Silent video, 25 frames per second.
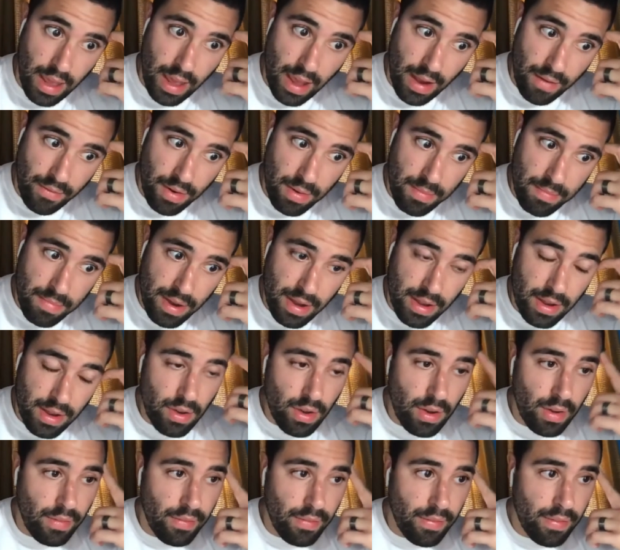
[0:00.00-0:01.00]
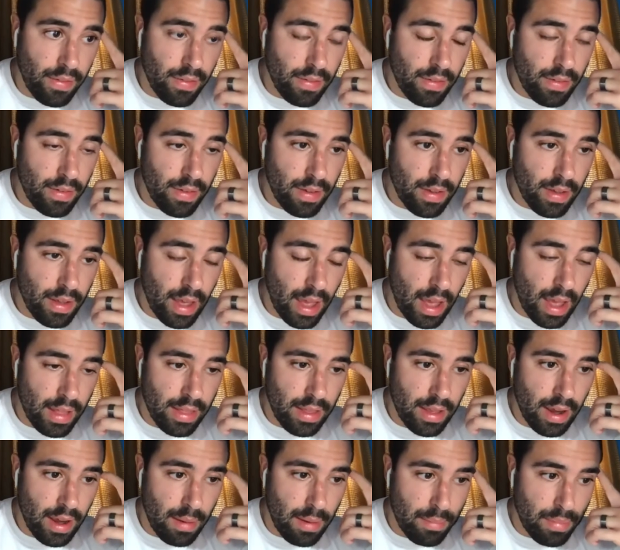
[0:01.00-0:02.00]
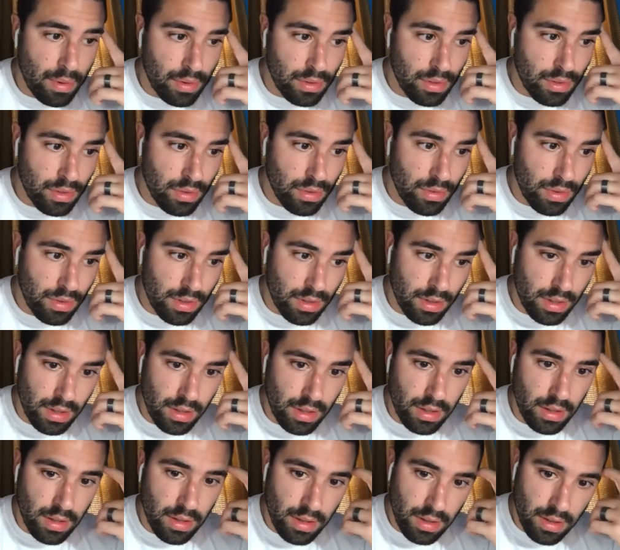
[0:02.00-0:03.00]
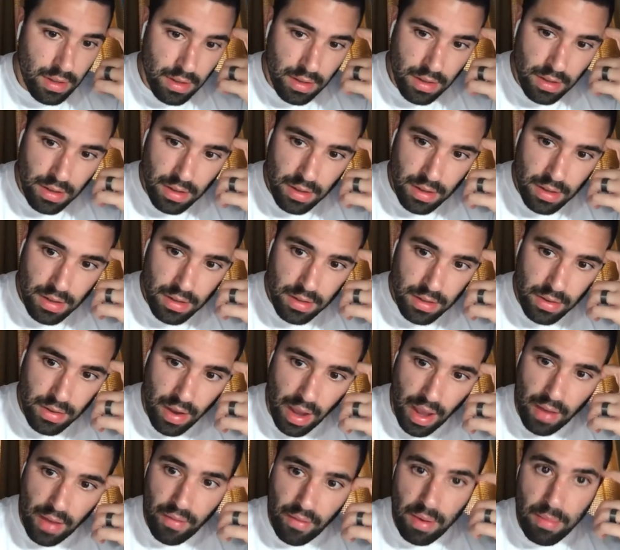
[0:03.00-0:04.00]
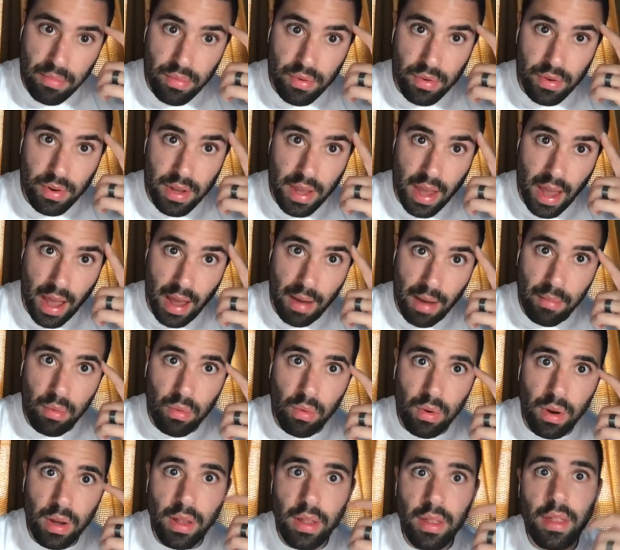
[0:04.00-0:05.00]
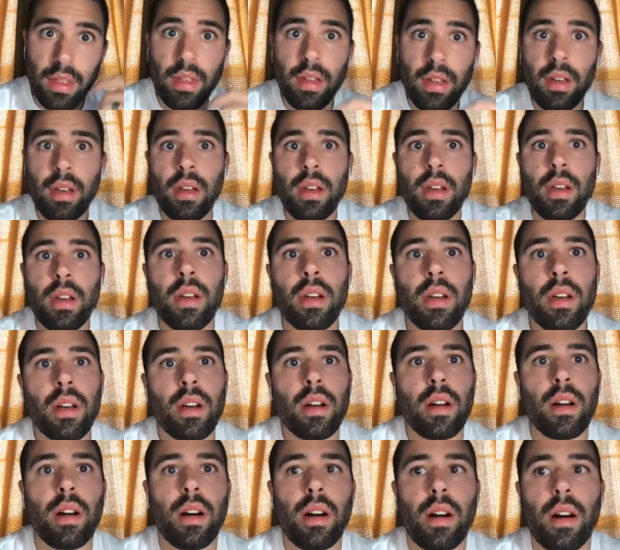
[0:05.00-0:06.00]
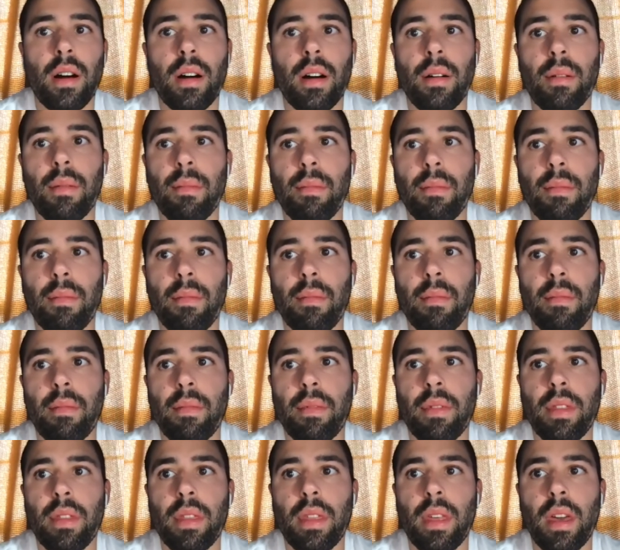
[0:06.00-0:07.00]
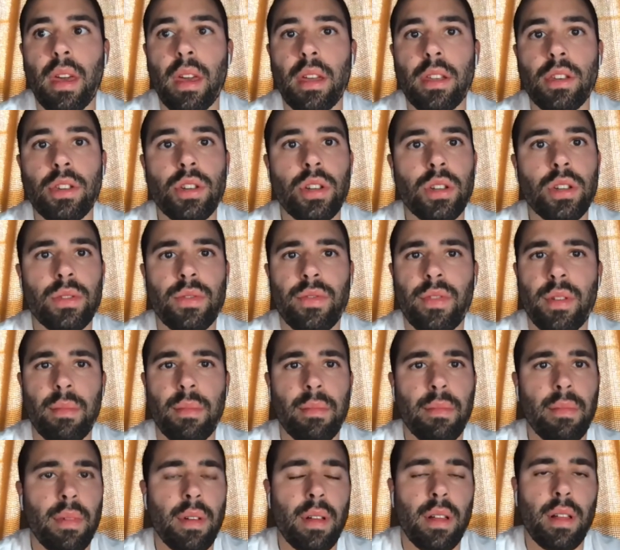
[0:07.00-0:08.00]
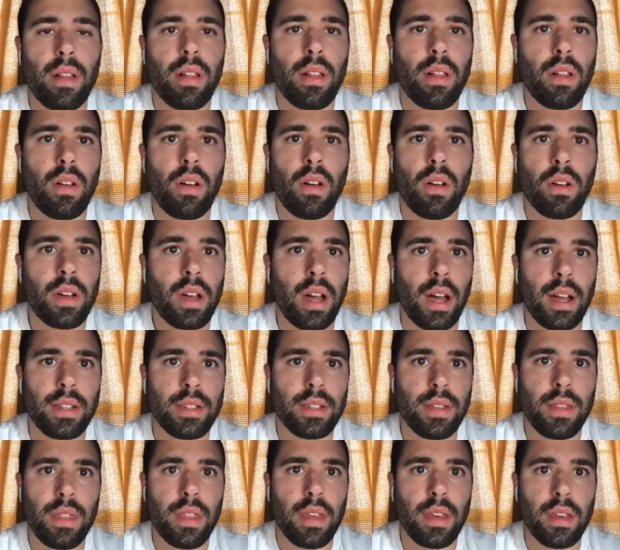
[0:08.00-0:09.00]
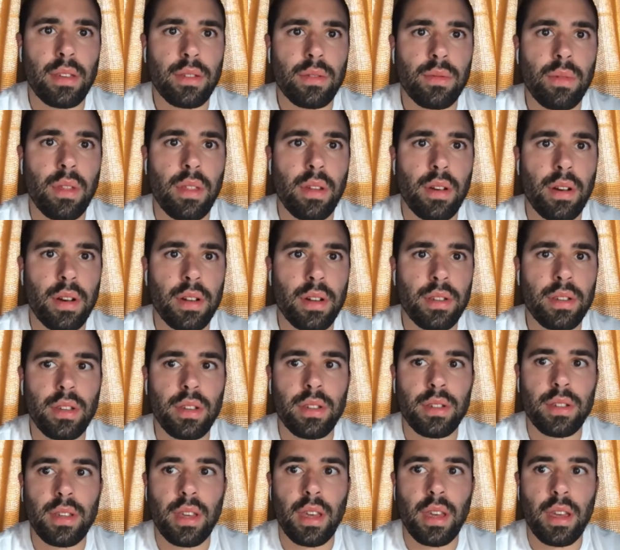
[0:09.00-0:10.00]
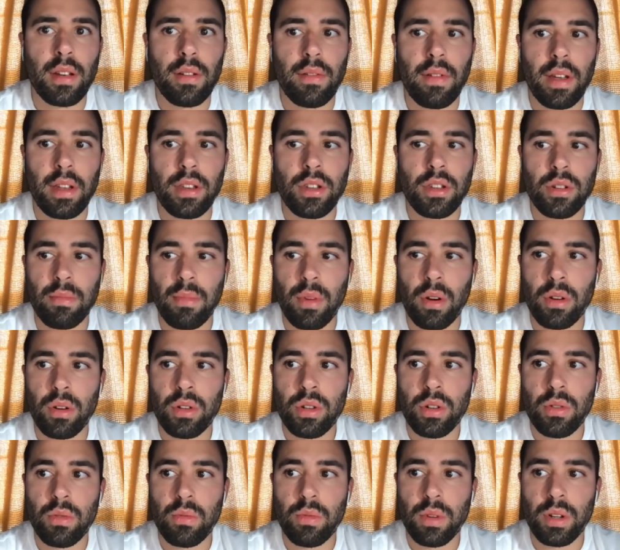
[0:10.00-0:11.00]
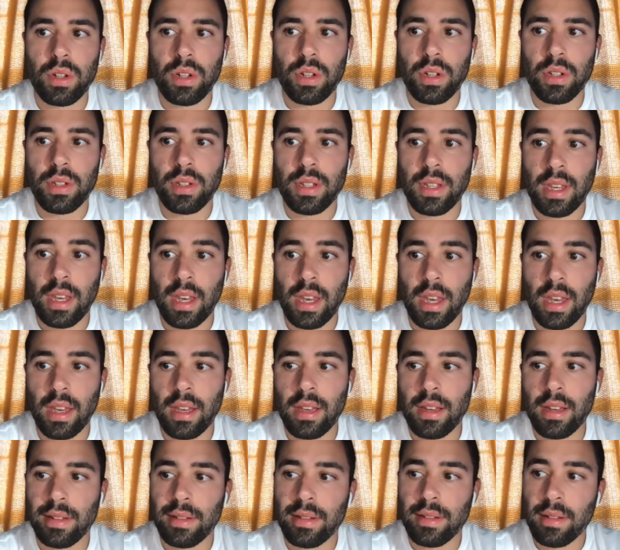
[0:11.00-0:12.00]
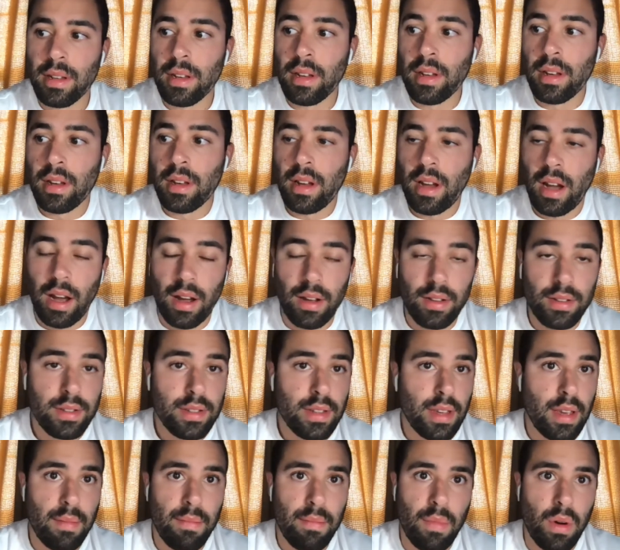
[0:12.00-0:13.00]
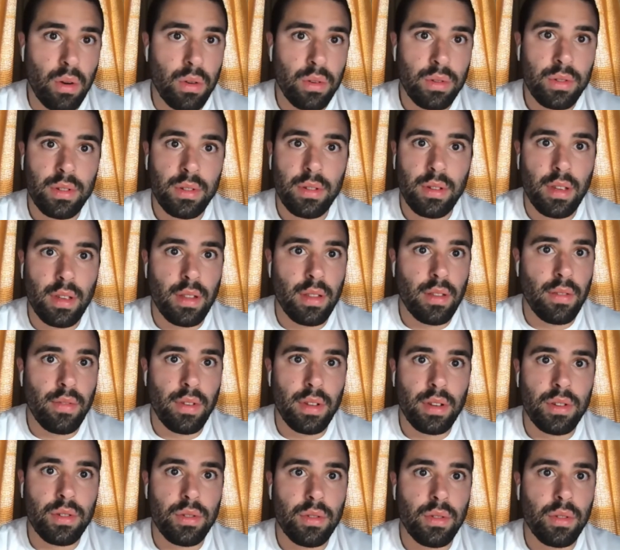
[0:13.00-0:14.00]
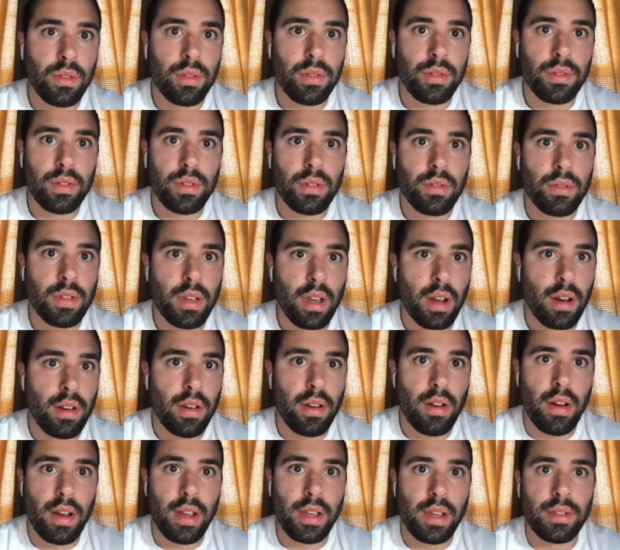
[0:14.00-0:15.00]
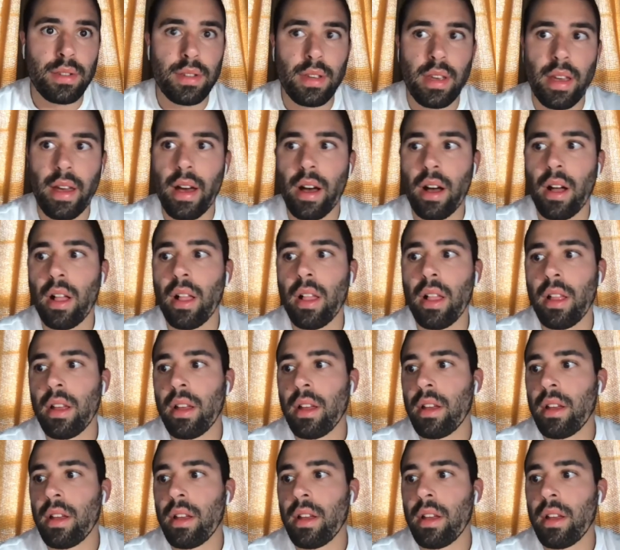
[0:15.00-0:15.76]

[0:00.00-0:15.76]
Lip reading: everybody who I've had the opportunity to have a prehab with, um, that just from all kinds of things, whether it's just getting range of motion, which is key, because I would say most individuals, you tear your ACL,